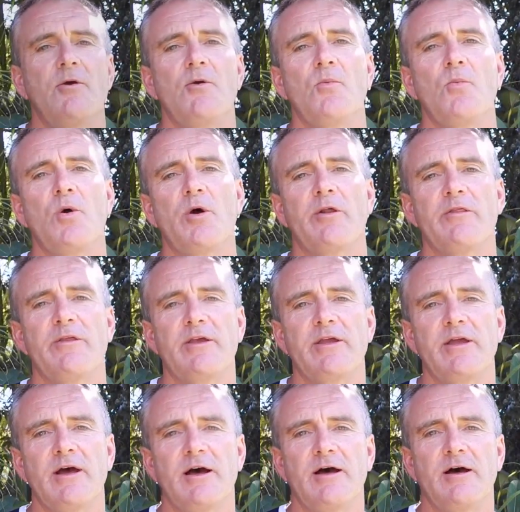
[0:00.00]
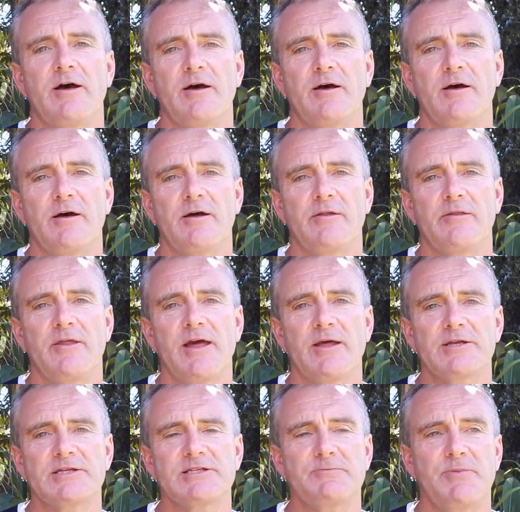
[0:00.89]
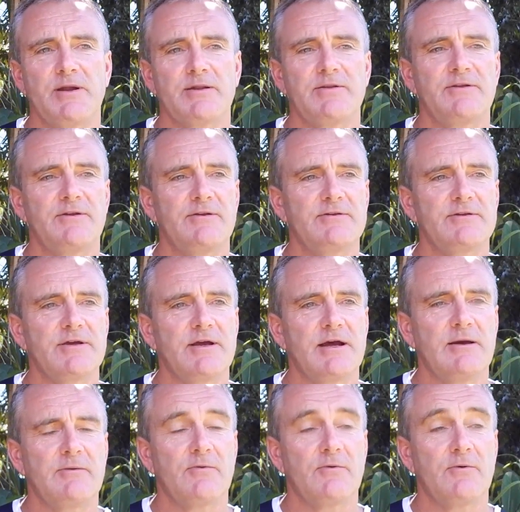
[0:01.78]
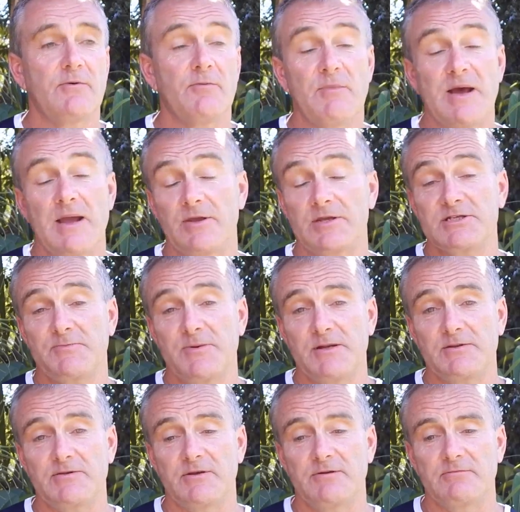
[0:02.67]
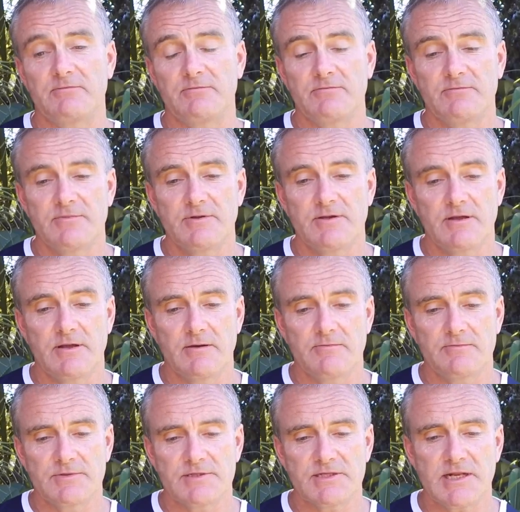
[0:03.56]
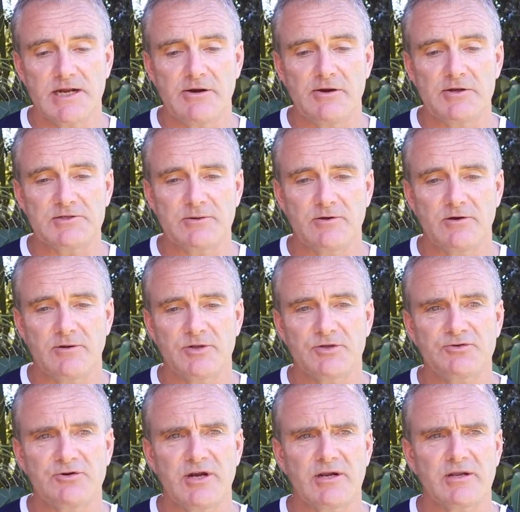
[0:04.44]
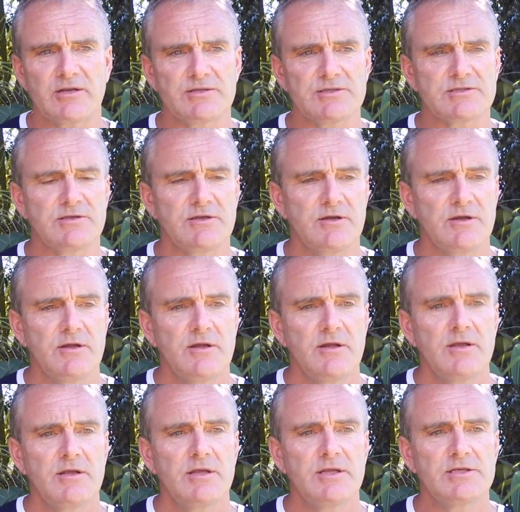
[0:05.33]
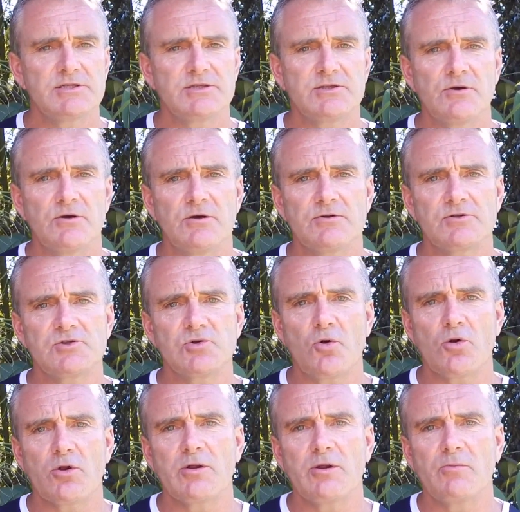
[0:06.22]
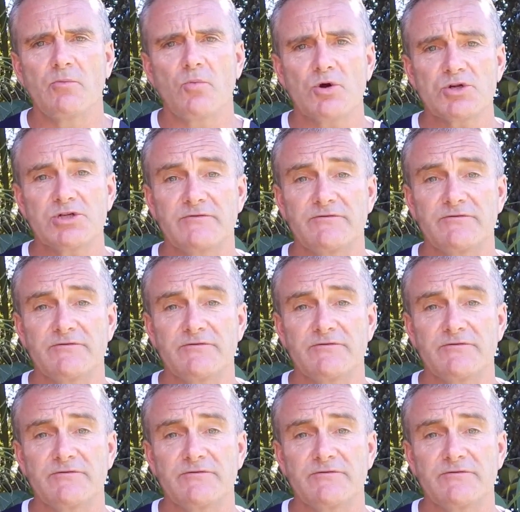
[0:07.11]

One of the unexpected or maybe expected scenarios on the track is the toilet and washing